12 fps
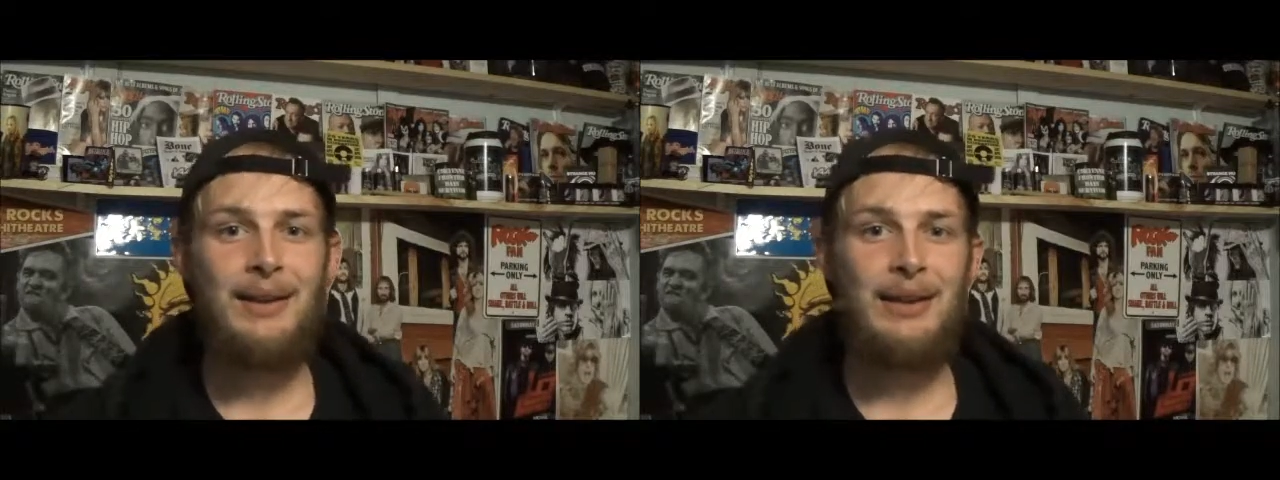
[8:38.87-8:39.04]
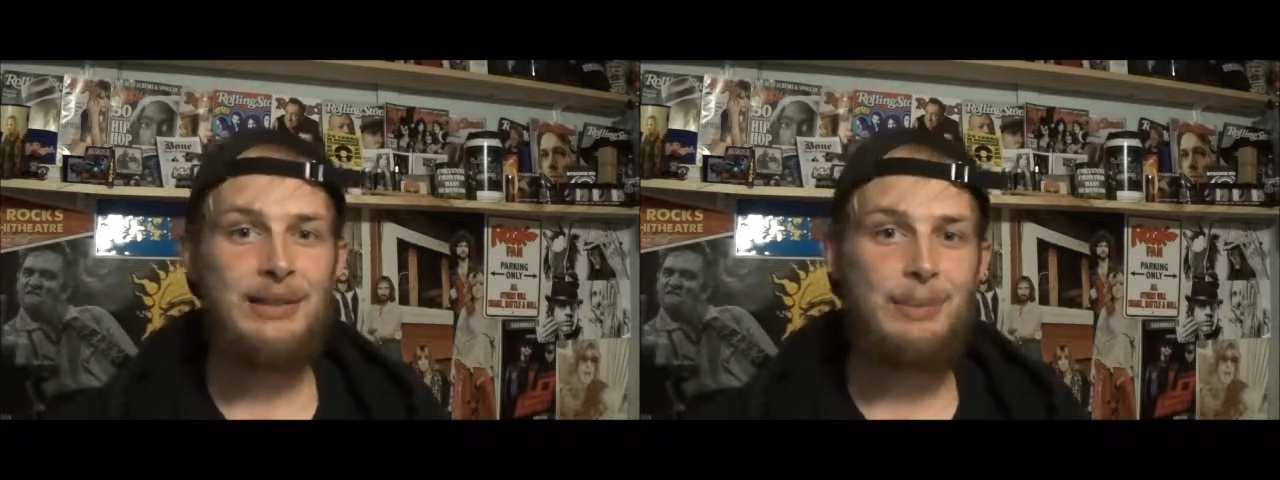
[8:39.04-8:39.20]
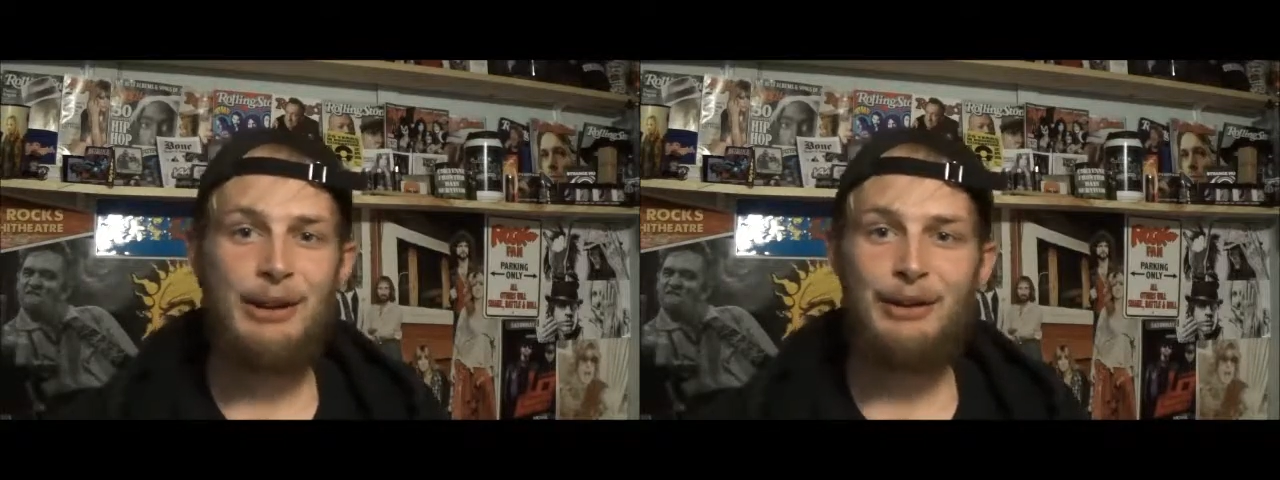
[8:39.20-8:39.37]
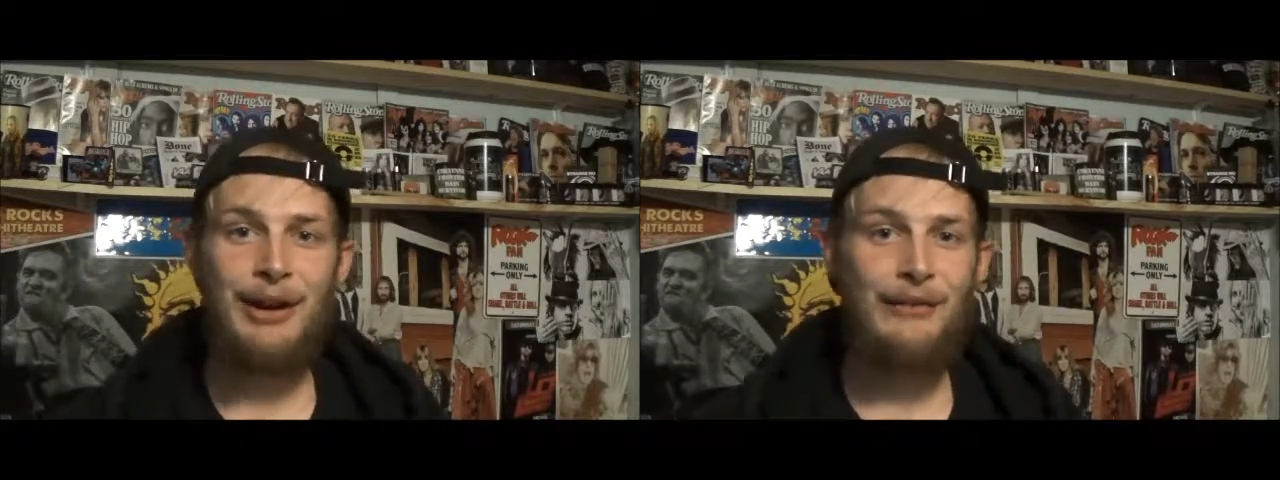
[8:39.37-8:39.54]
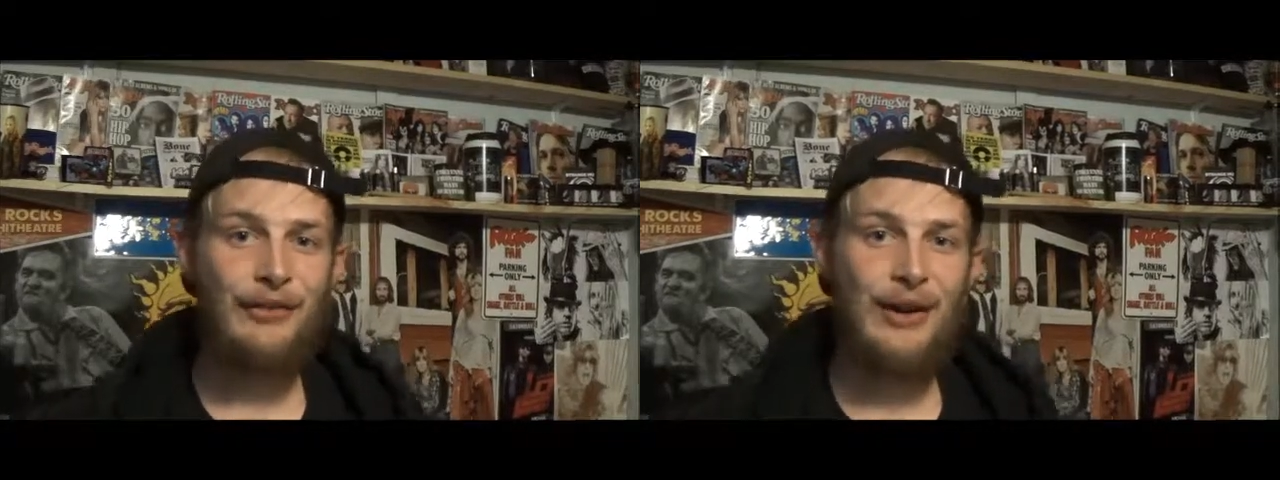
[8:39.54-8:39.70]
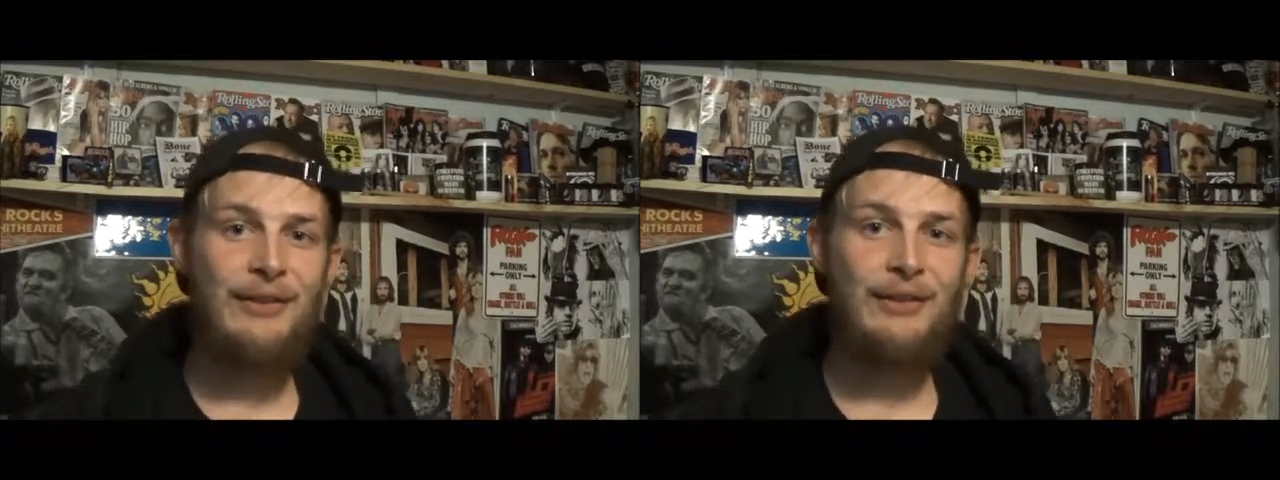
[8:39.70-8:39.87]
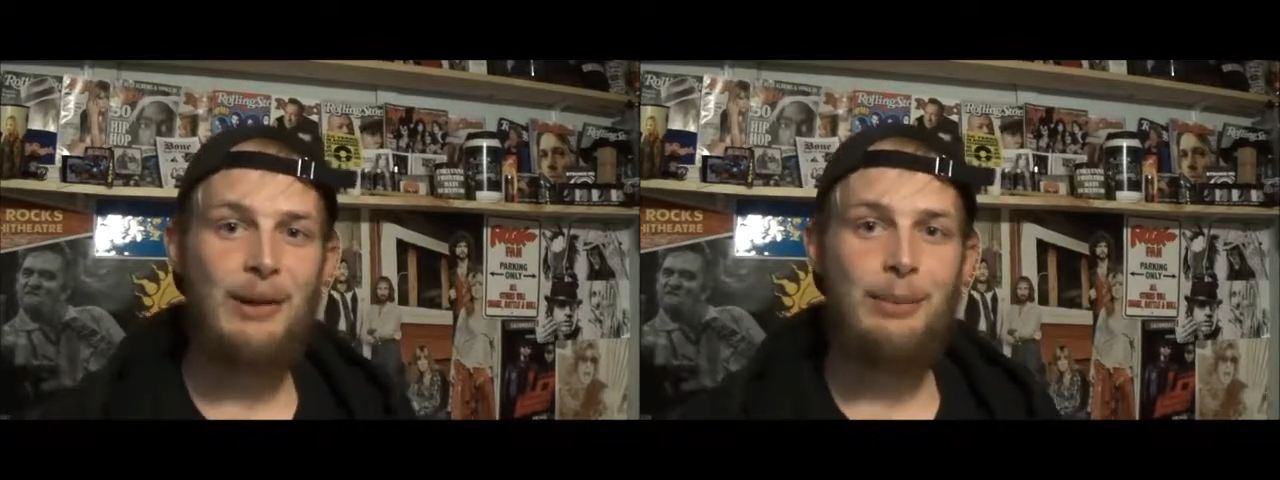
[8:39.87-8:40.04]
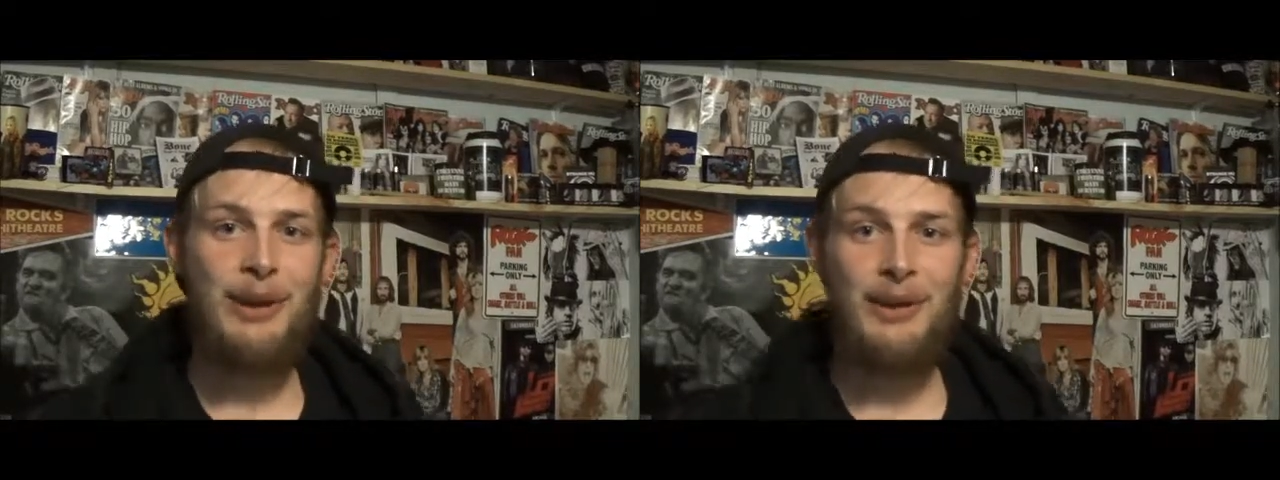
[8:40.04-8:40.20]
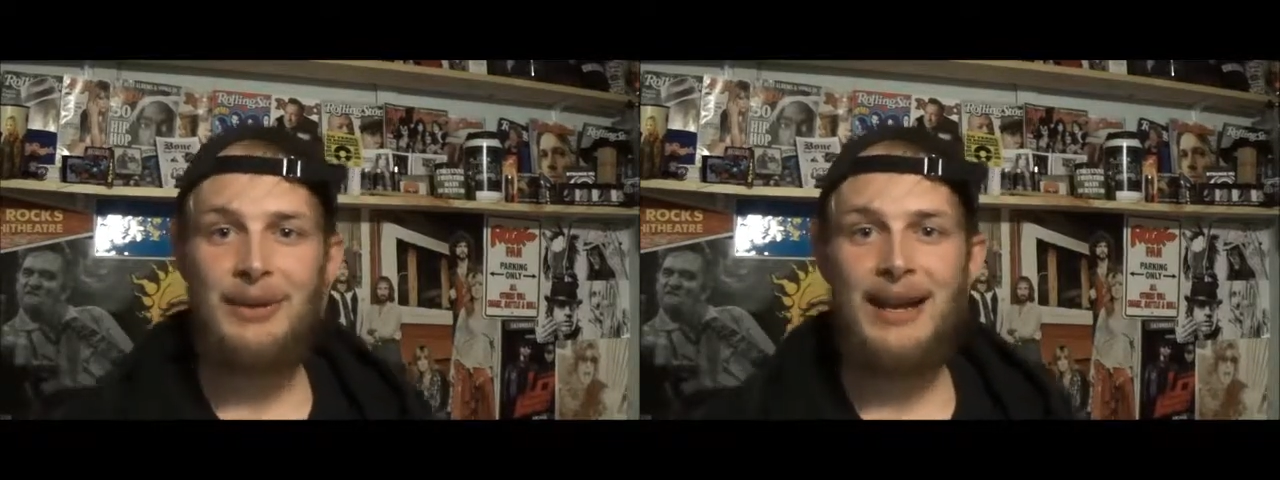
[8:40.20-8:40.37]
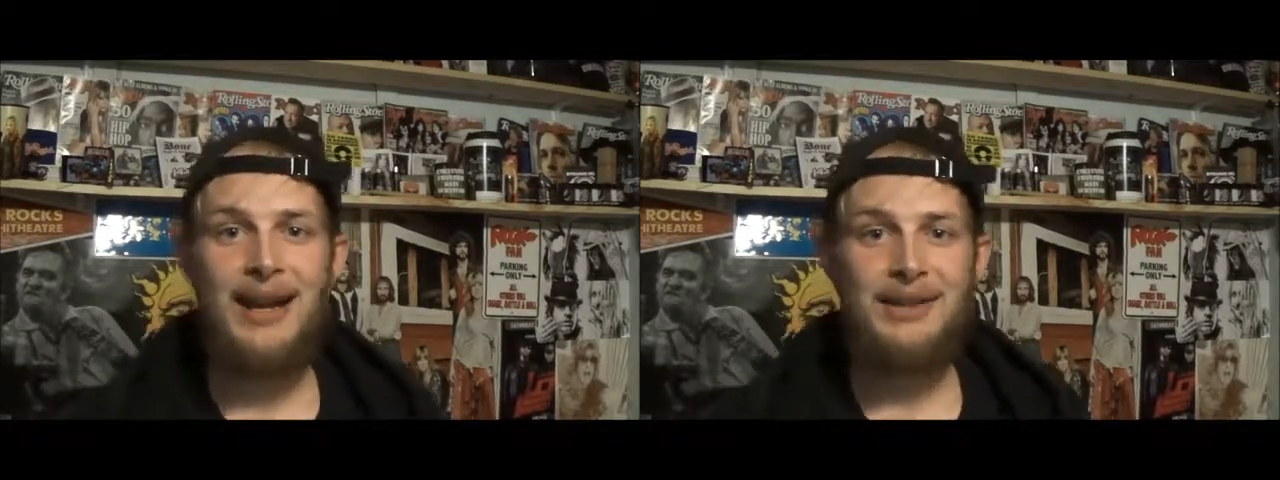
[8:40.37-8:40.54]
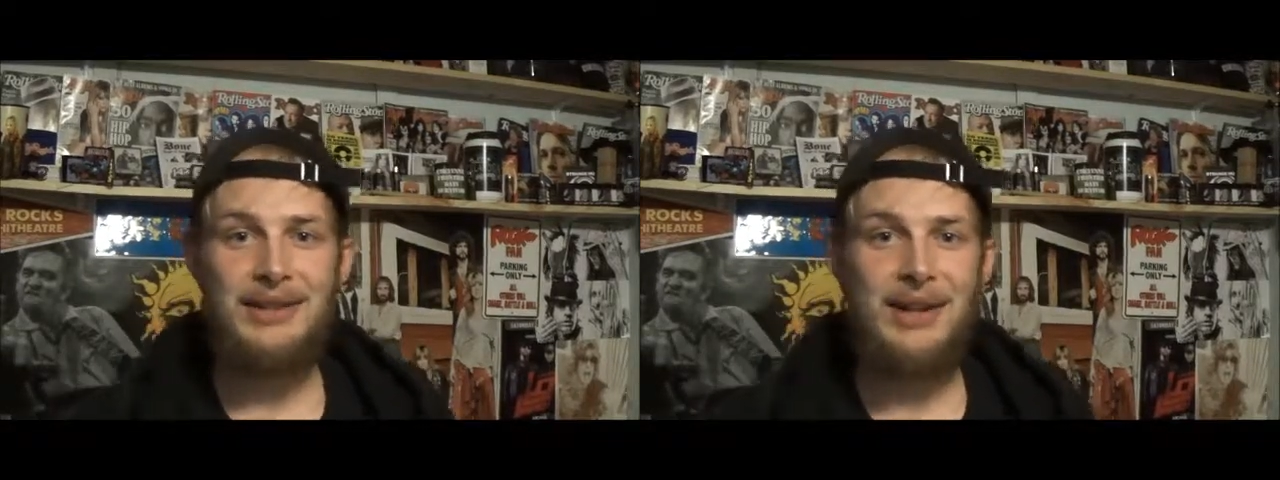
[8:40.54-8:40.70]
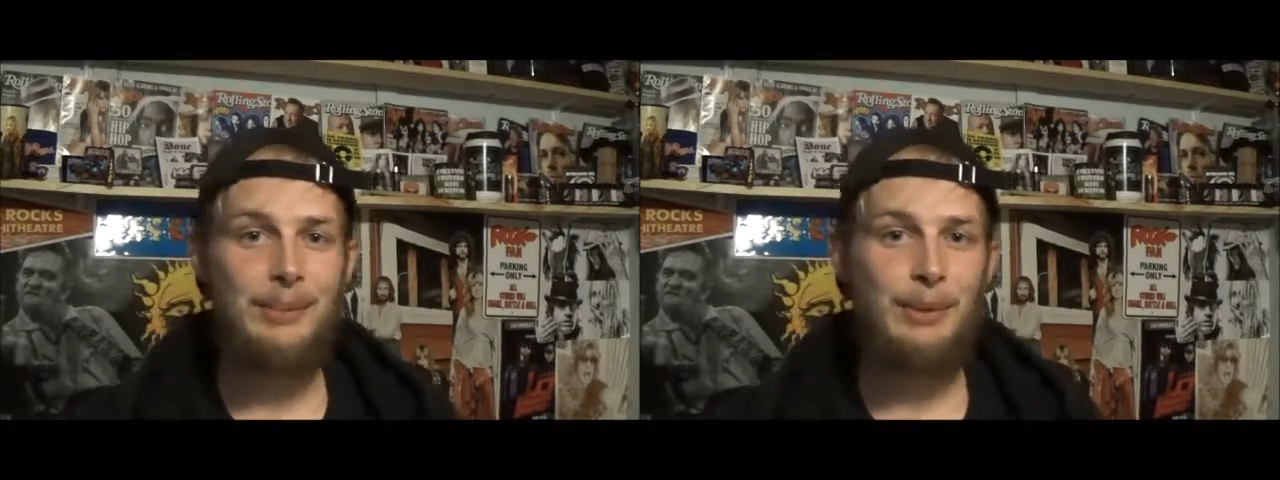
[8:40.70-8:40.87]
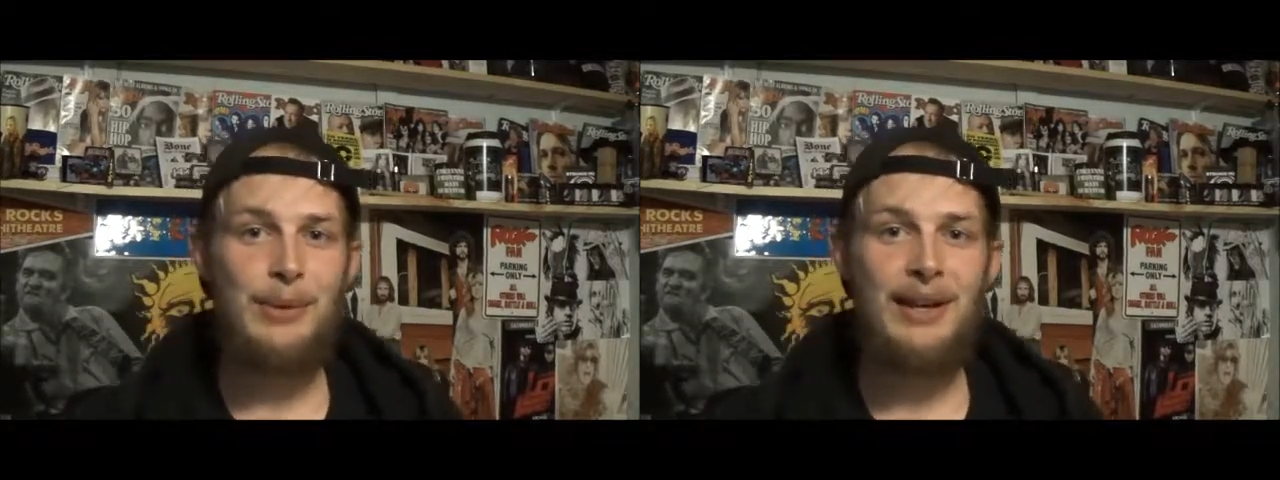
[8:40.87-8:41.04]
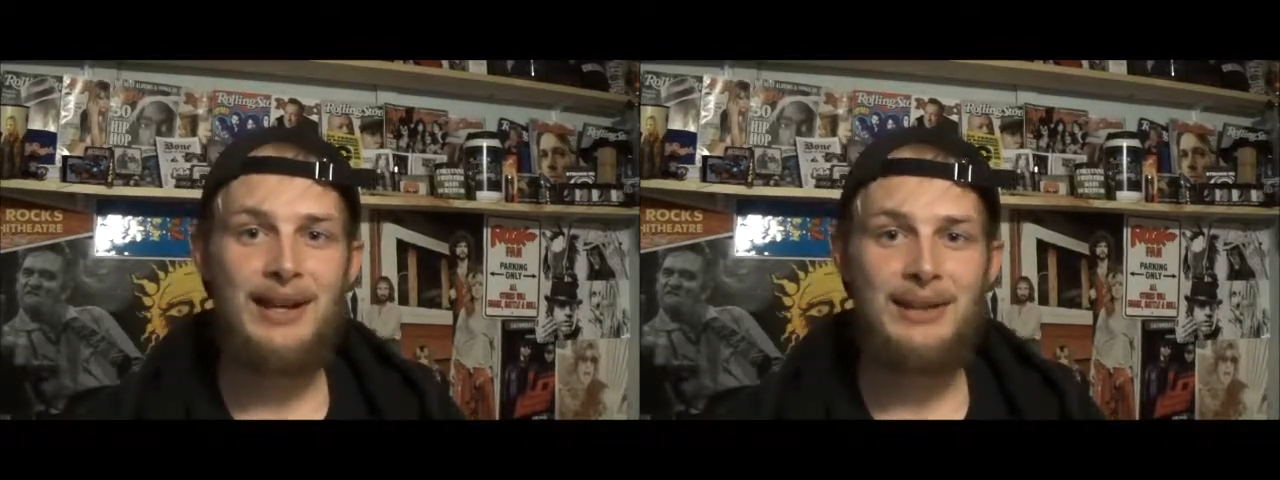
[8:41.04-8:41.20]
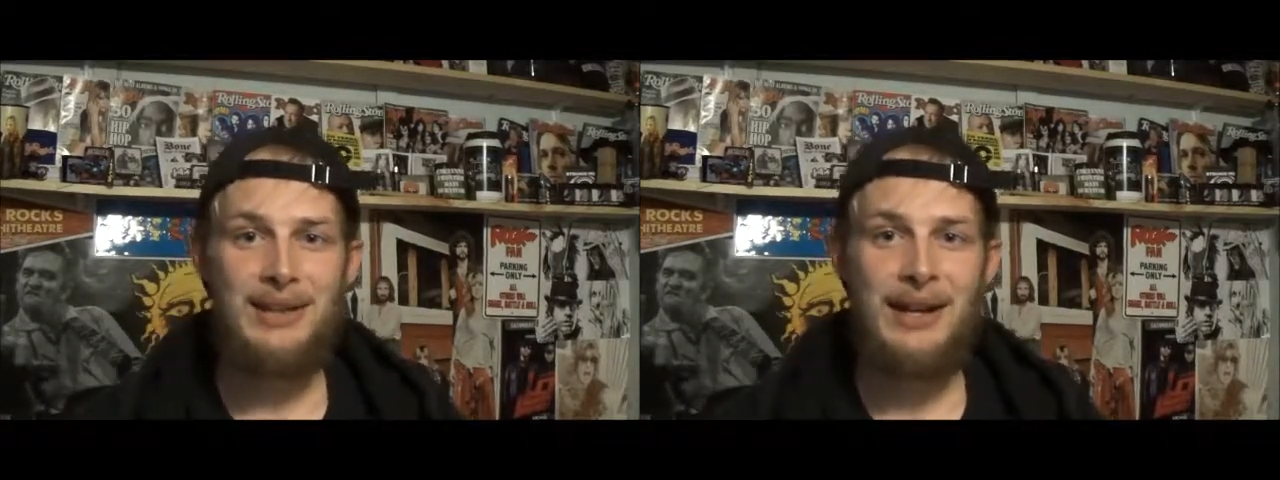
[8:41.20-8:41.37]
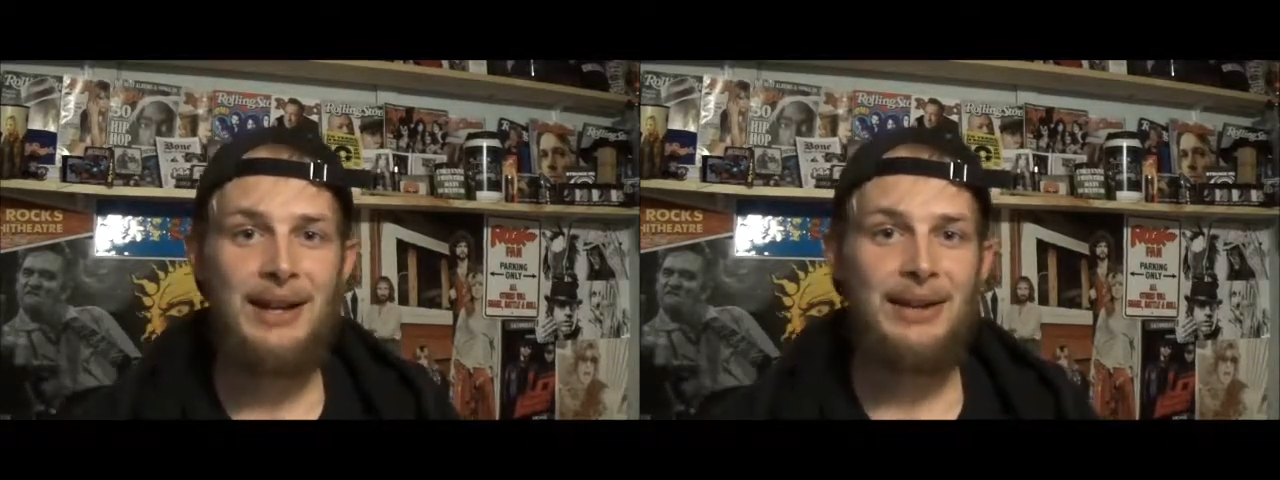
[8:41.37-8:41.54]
that's been around forever but only has a couple hits.